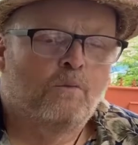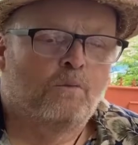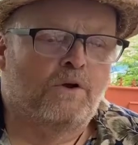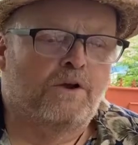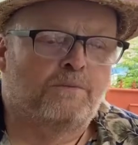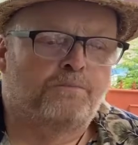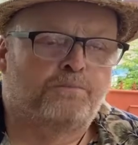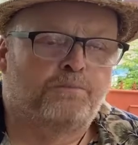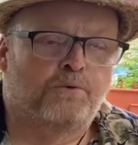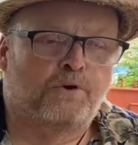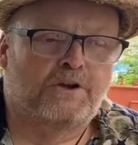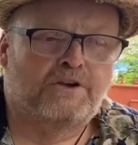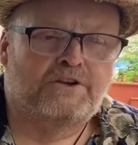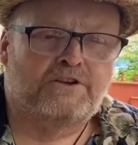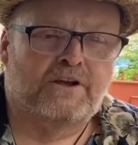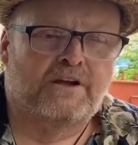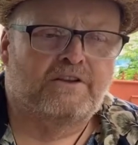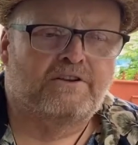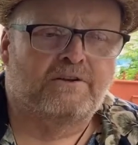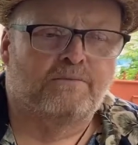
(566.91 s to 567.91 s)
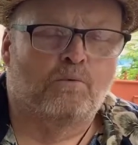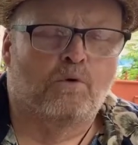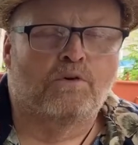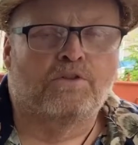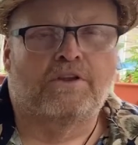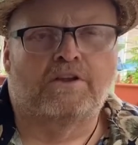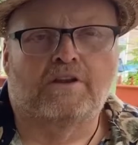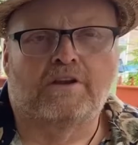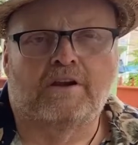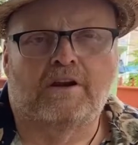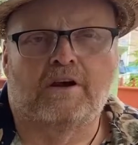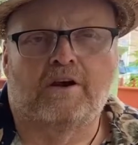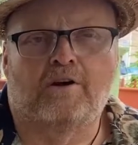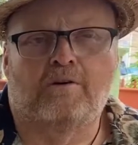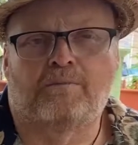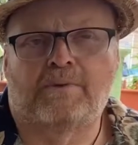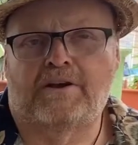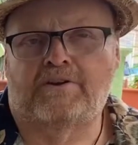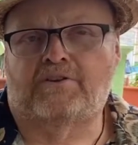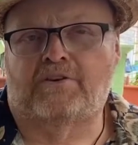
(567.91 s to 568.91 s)
We appreciate you more than you
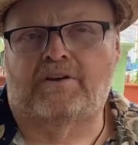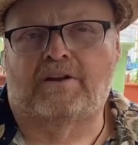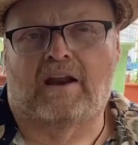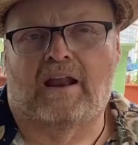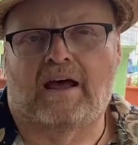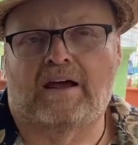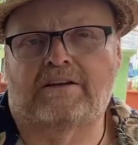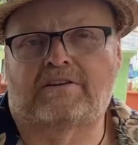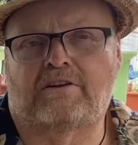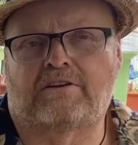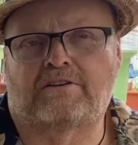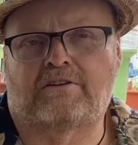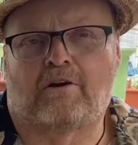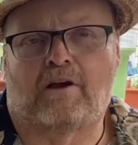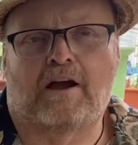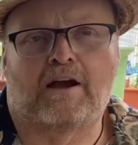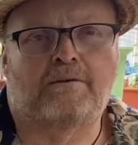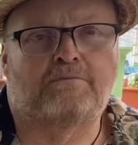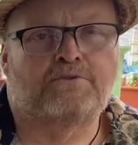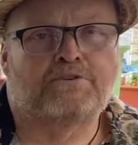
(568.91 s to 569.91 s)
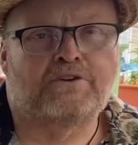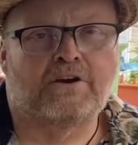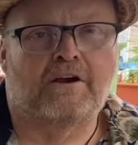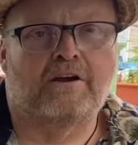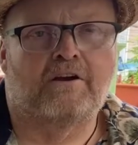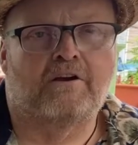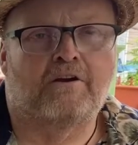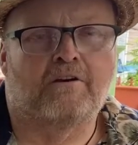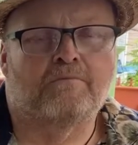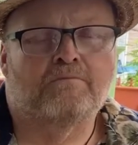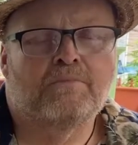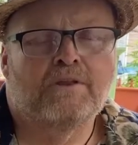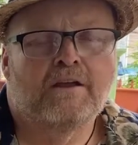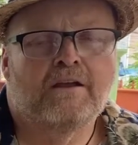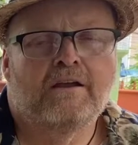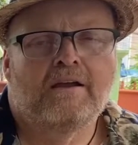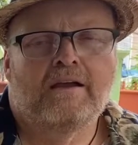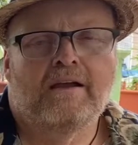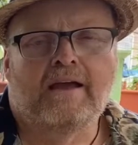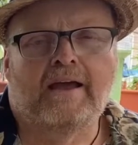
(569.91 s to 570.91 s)
know. Make sure you like, subscribe, share,
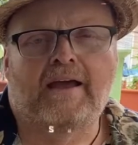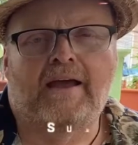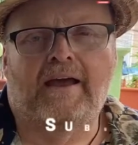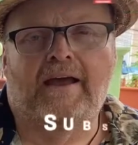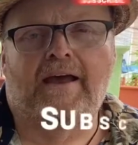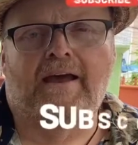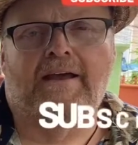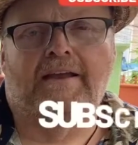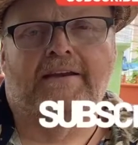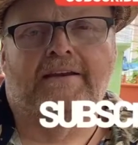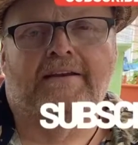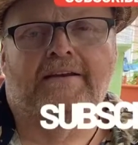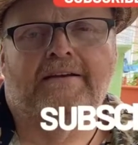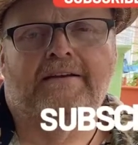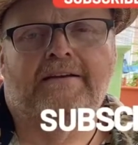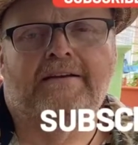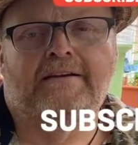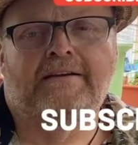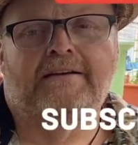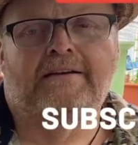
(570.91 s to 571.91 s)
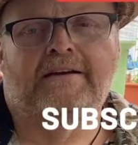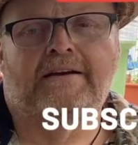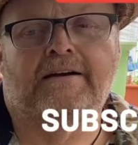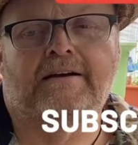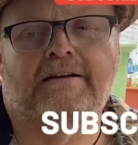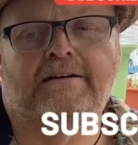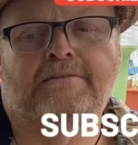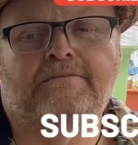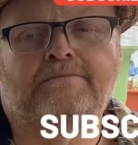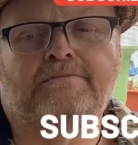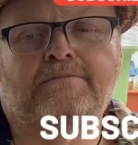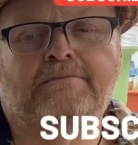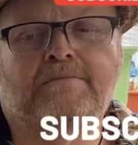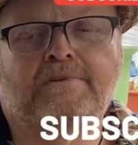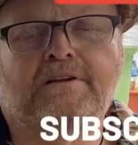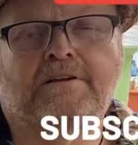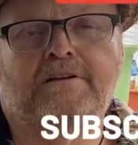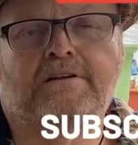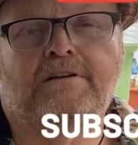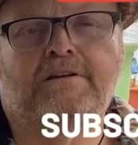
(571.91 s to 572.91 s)
and uh,
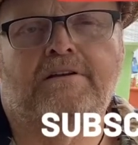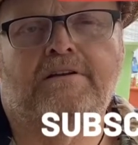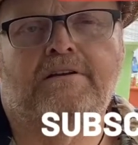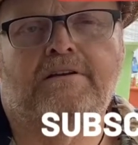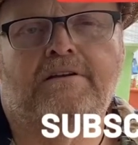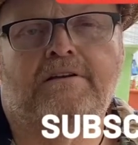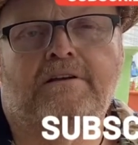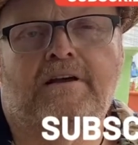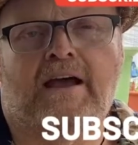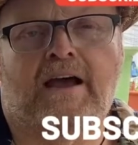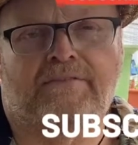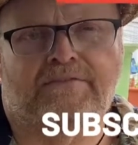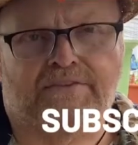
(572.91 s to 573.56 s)
have